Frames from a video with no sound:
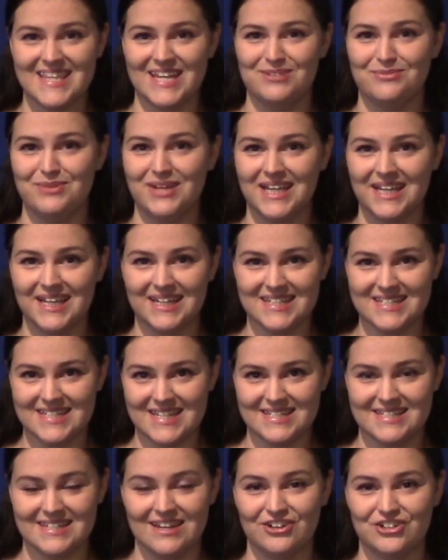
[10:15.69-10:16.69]
that we can
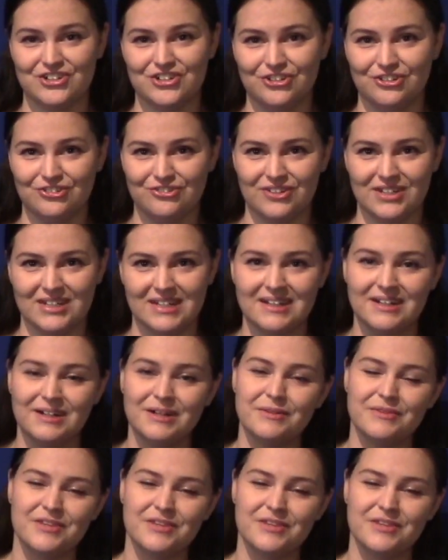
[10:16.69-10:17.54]
assist our children